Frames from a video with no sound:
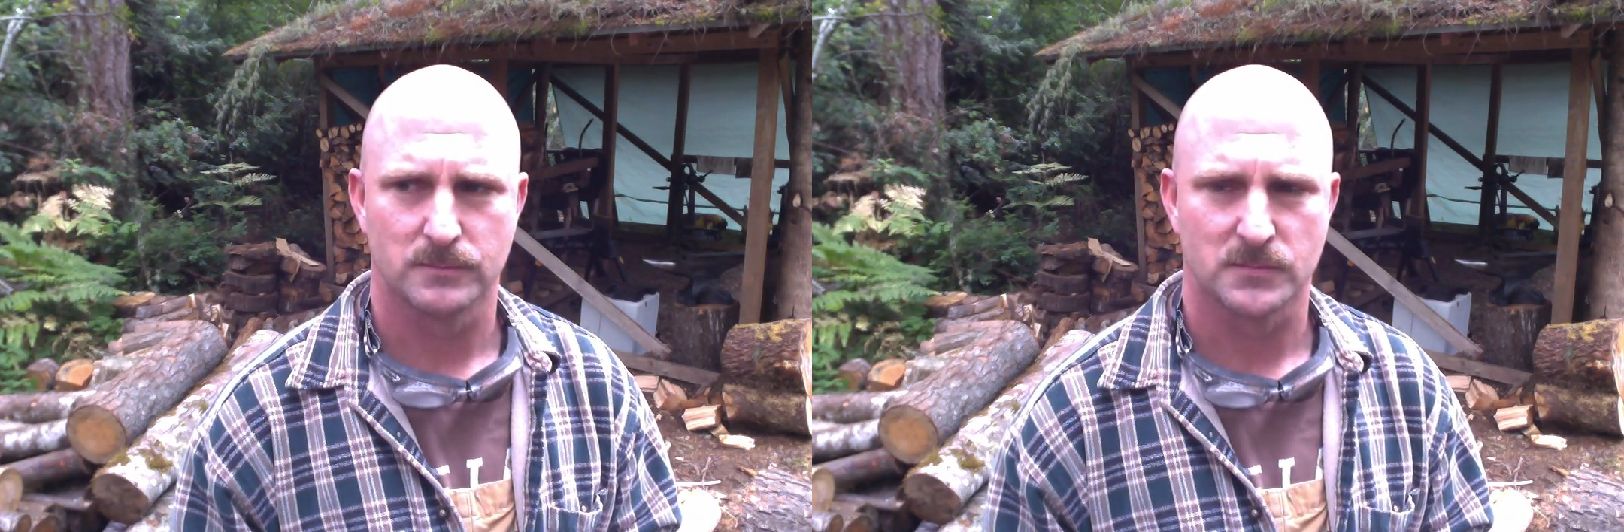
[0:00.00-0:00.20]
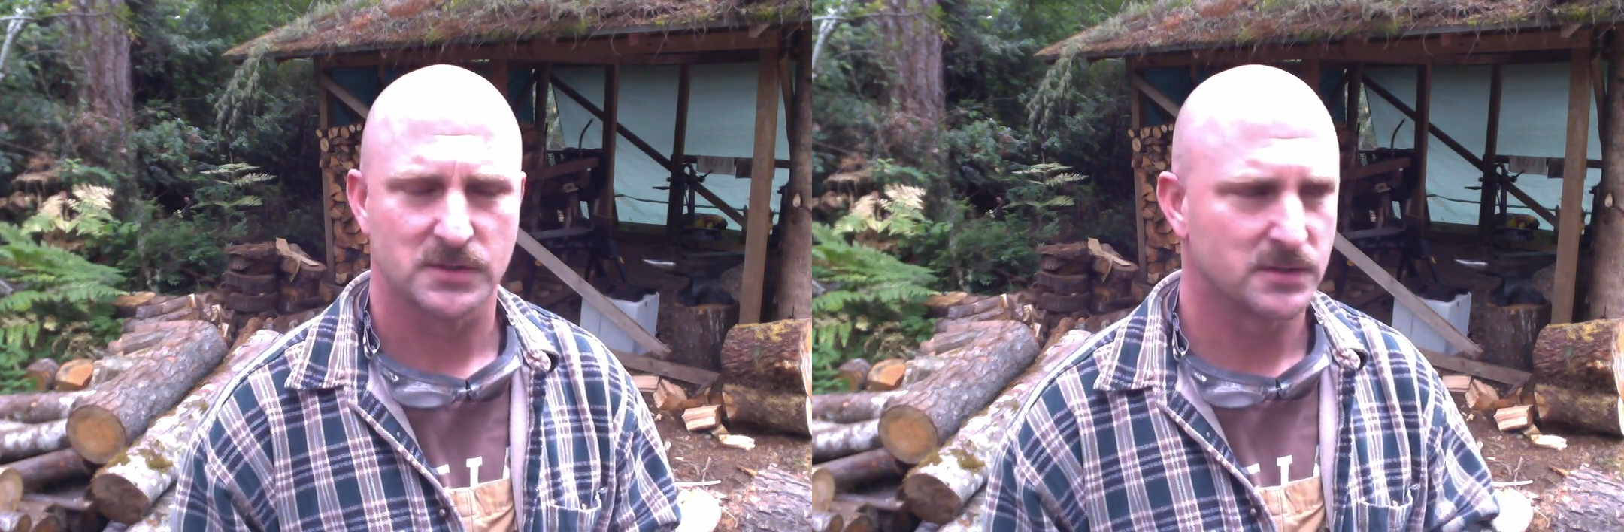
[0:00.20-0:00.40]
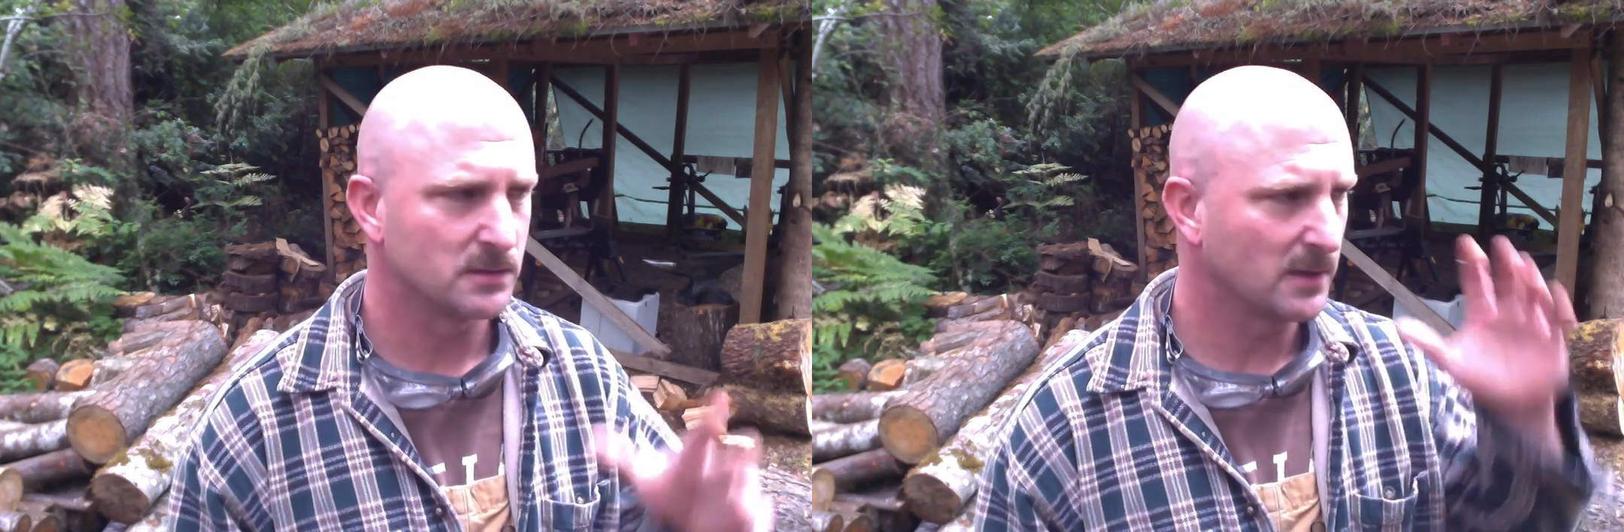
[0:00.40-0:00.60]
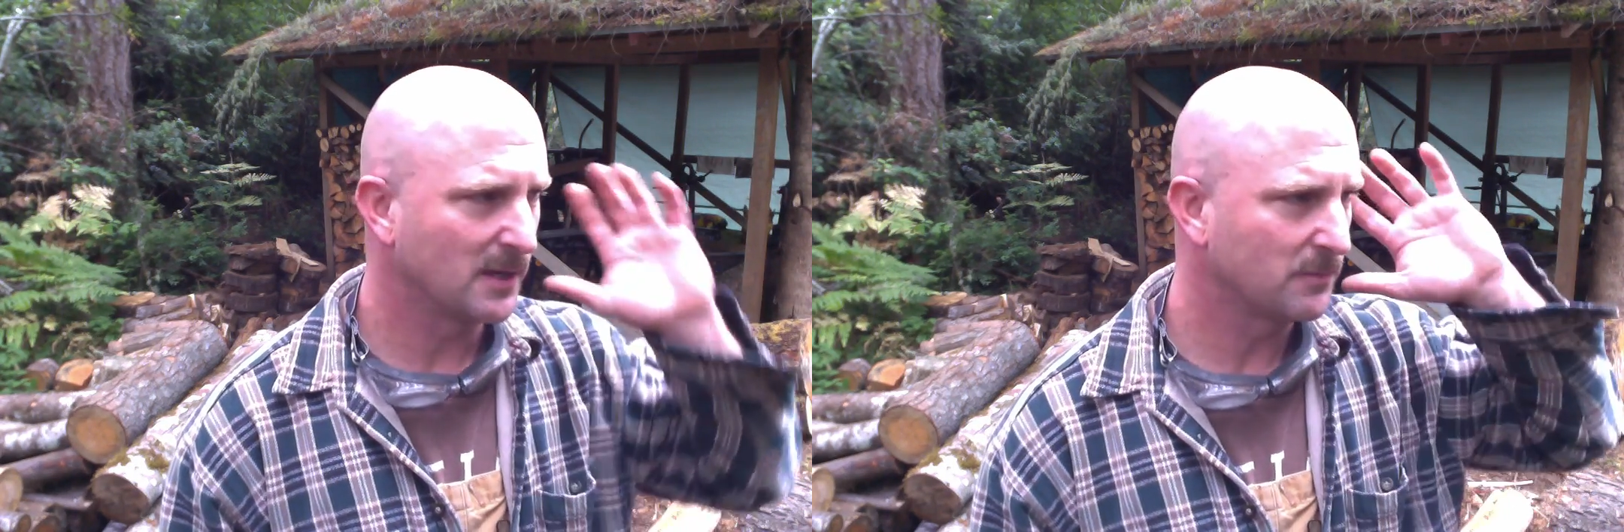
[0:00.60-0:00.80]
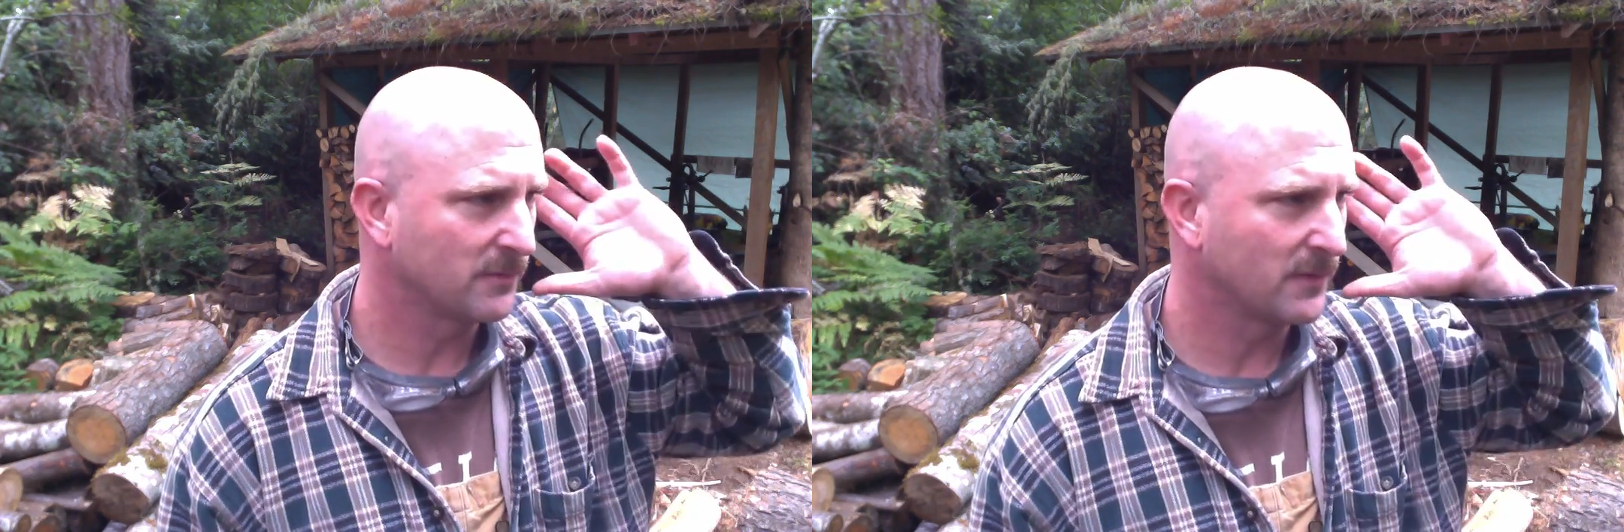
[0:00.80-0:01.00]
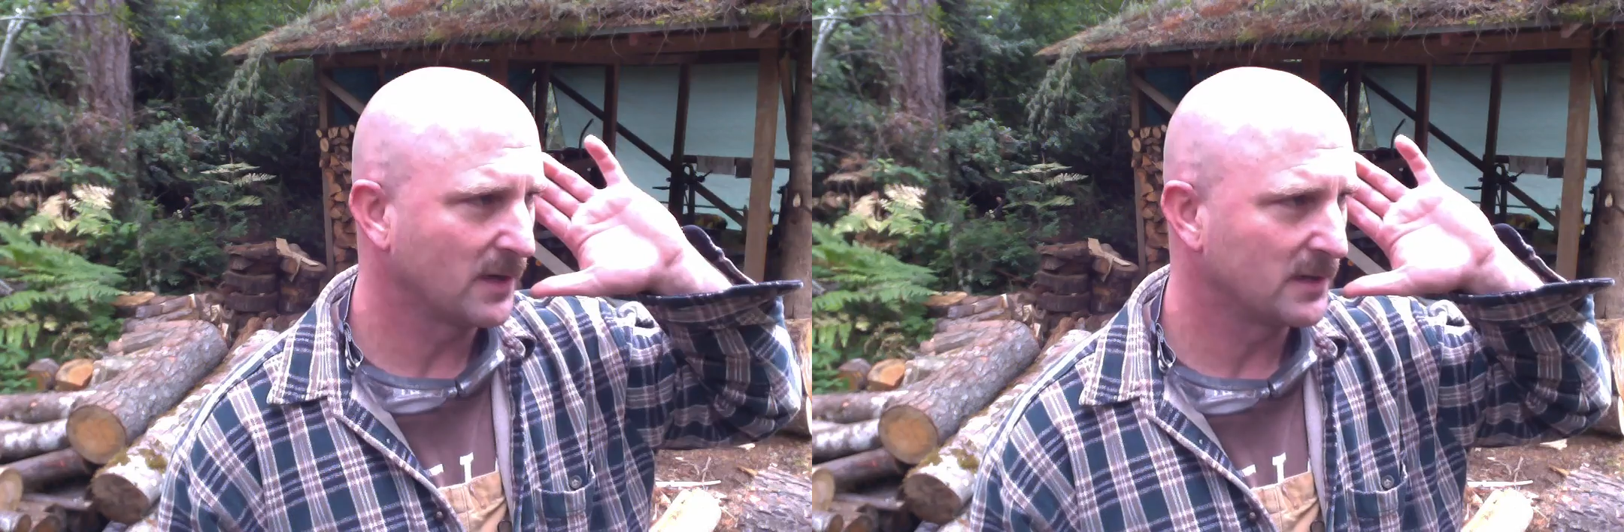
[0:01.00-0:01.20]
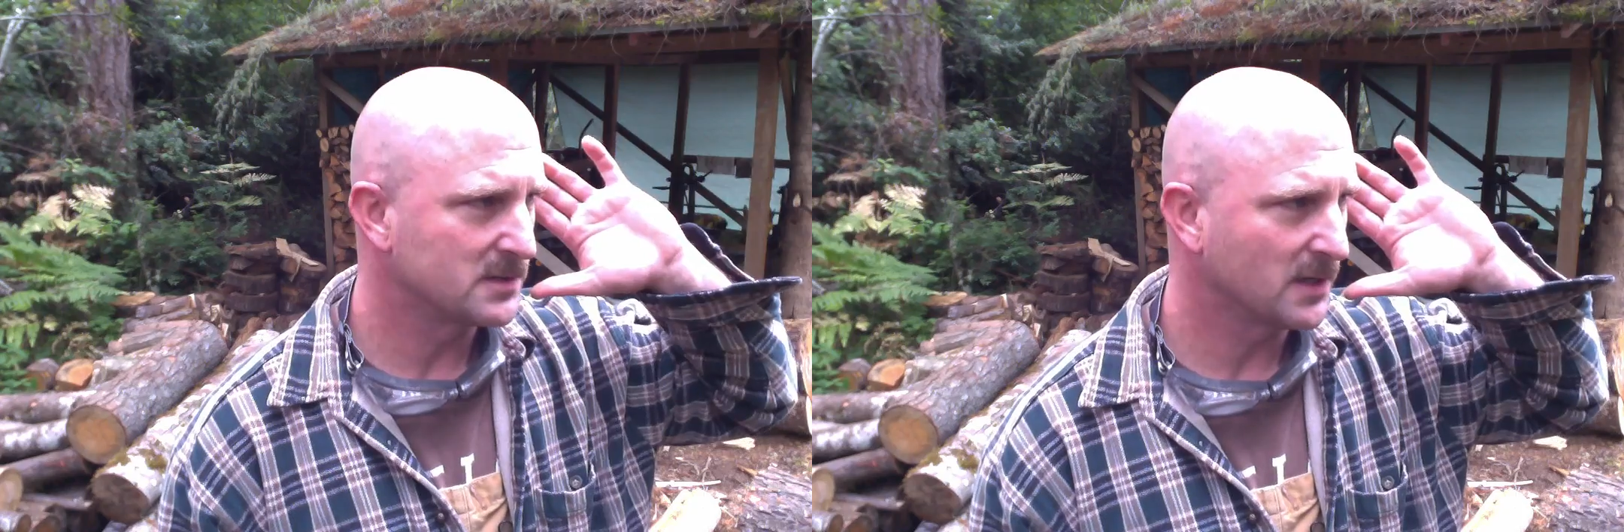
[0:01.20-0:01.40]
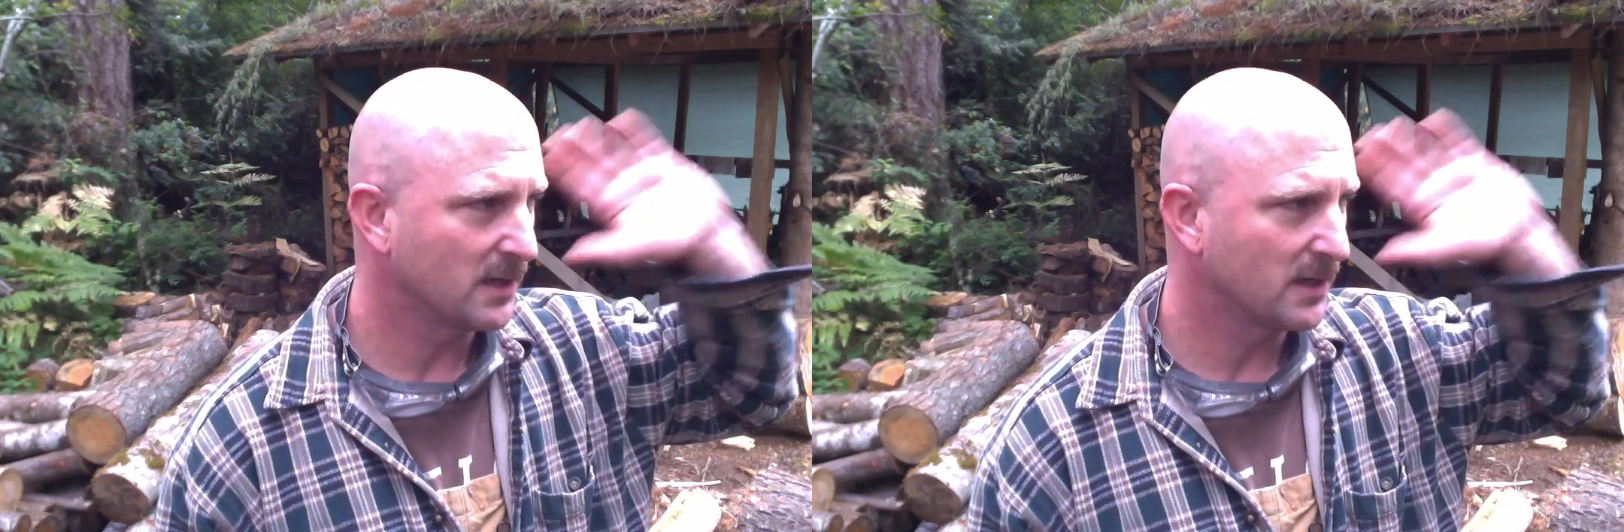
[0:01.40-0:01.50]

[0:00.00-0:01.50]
still amplifies